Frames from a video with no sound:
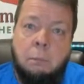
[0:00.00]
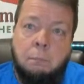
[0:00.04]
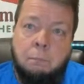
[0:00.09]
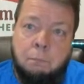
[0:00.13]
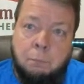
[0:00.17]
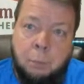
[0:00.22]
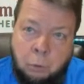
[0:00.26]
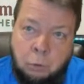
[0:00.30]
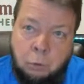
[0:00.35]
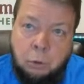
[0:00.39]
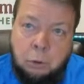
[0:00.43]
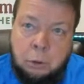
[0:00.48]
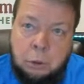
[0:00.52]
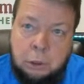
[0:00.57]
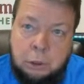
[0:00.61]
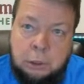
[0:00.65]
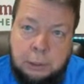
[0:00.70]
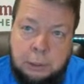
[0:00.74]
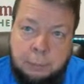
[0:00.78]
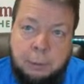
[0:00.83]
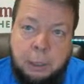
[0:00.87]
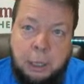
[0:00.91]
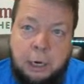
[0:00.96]
bone
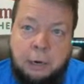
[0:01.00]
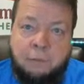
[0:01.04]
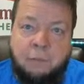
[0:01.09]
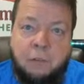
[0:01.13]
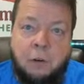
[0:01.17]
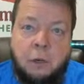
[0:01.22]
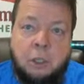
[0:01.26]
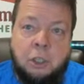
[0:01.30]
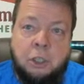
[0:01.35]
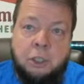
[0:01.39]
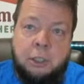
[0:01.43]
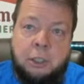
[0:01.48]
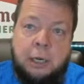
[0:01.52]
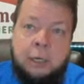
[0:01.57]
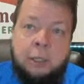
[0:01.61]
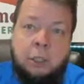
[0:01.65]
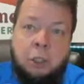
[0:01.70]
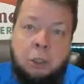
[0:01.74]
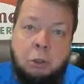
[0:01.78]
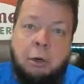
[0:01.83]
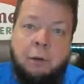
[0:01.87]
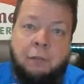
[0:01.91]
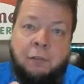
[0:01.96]
stimulating functions. It has
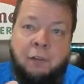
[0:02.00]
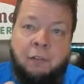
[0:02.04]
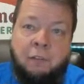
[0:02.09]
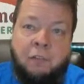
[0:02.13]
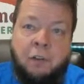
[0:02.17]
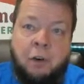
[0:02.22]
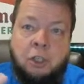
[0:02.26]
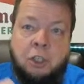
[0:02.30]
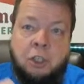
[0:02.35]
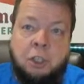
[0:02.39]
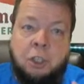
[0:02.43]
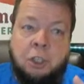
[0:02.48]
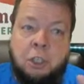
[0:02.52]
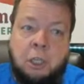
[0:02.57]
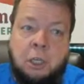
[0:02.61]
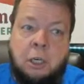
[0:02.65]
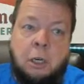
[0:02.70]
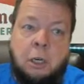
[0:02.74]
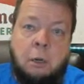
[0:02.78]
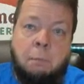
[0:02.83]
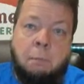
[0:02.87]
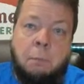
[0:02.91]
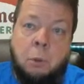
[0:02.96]
two different functions that can
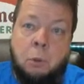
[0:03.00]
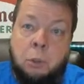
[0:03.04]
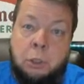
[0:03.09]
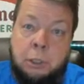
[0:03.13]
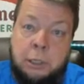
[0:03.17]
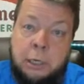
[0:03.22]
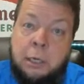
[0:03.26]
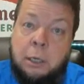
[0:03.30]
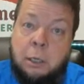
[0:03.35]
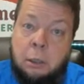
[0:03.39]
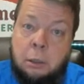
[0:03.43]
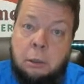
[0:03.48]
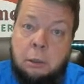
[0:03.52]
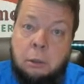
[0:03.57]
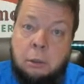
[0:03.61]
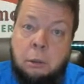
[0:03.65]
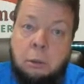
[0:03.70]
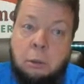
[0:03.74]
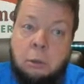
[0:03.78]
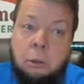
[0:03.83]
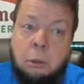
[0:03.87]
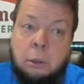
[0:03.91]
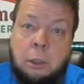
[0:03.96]
help bones heal.
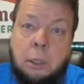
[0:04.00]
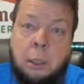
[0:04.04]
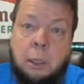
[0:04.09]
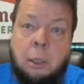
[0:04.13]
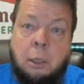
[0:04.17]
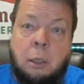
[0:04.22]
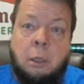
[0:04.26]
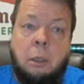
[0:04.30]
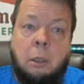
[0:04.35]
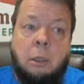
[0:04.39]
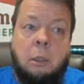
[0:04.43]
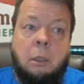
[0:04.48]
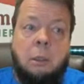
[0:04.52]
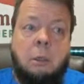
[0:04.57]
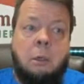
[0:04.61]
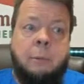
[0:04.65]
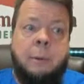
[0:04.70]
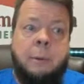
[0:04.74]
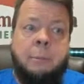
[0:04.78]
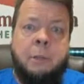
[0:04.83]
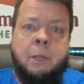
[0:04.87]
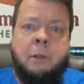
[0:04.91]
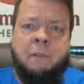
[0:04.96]
Okay.
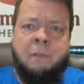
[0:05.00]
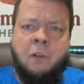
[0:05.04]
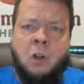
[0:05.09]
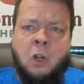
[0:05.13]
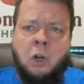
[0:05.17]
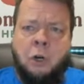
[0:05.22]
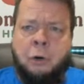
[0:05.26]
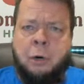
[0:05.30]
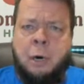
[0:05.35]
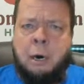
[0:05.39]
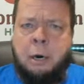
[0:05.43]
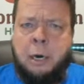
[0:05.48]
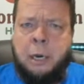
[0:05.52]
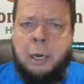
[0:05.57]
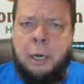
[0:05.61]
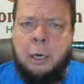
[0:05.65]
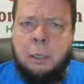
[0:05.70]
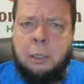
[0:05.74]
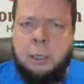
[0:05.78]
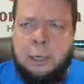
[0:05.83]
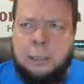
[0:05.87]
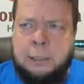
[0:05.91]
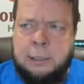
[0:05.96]
Remember that vulnerary.
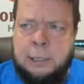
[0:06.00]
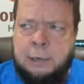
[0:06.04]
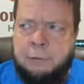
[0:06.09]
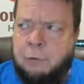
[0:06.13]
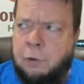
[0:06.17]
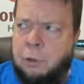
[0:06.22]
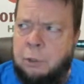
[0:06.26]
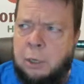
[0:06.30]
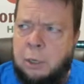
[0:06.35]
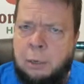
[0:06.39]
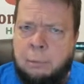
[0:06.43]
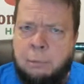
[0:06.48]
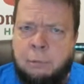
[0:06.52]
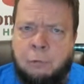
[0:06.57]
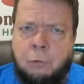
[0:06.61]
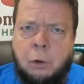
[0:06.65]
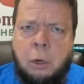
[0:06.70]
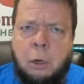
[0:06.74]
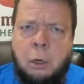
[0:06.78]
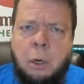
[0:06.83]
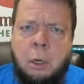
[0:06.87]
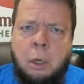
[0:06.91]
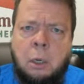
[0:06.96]
Did I say vulnerary
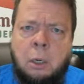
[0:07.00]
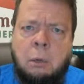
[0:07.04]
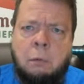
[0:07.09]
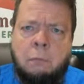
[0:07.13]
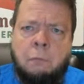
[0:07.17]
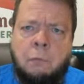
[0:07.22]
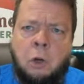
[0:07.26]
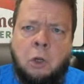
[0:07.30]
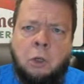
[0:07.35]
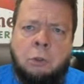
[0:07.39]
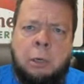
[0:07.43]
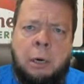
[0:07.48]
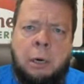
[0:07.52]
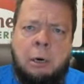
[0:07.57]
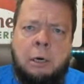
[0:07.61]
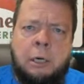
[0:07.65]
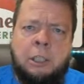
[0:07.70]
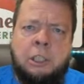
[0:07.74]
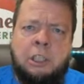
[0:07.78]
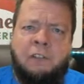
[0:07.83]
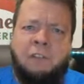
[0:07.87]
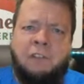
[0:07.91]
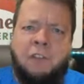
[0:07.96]
before?
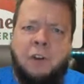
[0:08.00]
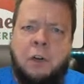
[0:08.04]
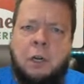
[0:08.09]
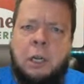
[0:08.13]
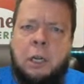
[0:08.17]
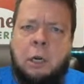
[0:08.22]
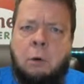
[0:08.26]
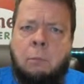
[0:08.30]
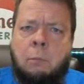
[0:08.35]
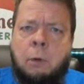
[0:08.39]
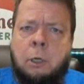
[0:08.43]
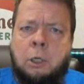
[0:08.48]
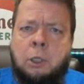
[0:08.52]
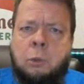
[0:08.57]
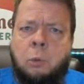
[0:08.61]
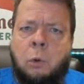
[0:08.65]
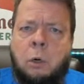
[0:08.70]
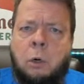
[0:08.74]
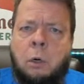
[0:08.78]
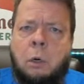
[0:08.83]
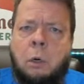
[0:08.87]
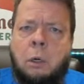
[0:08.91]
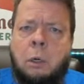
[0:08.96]
Vulnerary is the funky herbalist
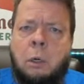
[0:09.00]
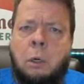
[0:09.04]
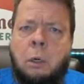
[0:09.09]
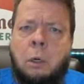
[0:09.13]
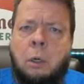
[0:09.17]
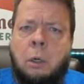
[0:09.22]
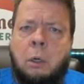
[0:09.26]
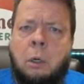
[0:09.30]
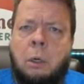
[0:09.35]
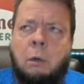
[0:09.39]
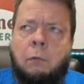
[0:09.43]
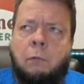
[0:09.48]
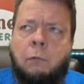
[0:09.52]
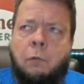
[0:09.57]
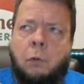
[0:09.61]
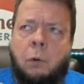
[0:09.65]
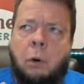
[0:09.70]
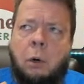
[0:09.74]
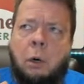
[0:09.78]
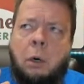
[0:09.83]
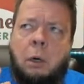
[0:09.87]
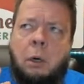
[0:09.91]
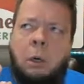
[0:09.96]
word
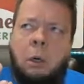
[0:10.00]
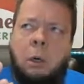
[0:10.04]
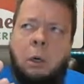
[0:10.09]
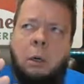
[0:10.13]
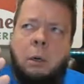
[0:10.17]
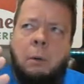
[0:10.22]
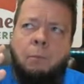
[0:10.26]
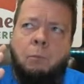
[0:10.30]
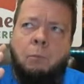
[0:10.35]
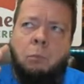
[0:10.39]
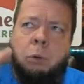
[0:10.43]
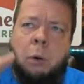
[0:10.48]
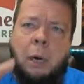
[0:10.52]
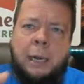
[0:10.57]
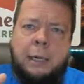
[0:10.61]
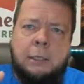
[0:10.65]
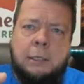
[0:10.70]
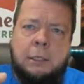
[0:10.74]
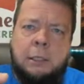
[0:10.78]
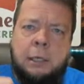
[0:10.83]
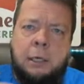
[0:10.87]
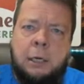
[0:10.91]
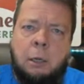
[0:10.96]
for
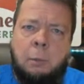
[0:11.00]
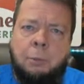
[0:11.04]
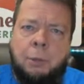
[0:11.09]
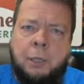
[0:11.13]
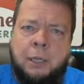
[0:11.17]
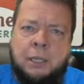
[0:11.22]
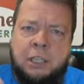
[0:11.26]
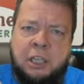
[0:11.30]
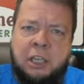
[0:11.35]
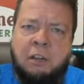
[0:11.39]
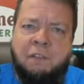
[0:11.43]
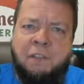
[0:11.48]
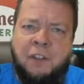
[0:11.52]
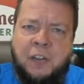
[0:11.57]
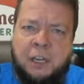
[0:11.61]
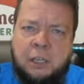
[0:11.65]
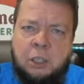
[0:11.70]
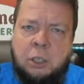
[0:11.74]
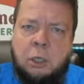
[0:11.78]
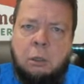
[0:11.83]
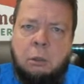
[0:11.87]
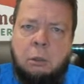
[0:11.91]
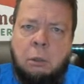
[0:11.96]
plants that help things heal
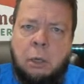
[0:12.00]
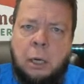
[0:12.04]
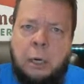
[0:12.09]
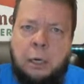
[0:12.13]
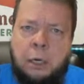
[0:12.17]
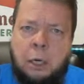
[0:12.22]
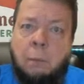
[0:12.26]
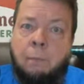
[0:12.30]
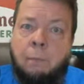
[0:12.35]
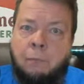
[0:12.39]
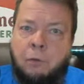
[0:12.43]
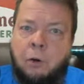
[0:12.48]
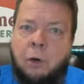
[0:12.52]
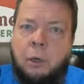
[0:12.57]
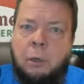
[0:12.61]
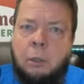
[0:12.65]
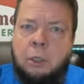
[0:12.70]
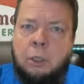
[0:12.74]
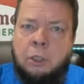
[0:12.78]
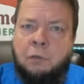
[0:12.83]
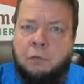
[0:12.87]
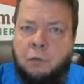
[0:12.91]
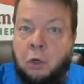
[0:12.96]
faster, like comfrey
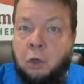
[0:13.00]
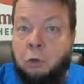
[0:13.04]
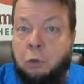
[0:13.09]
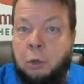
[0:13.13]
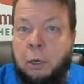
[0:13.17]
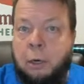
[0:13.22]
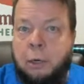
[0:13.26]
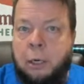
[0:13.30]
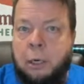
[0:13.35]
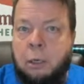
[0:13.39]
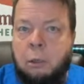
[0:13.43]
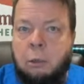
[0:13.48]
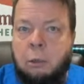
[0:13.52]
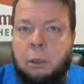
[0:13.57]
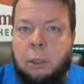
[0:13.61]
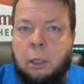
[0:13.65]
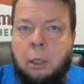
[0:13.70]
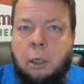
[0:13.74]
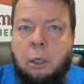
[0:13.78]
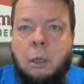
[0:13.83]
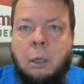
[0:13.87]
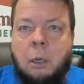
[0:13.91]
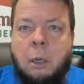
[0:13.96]
is a vulnerary. Okay.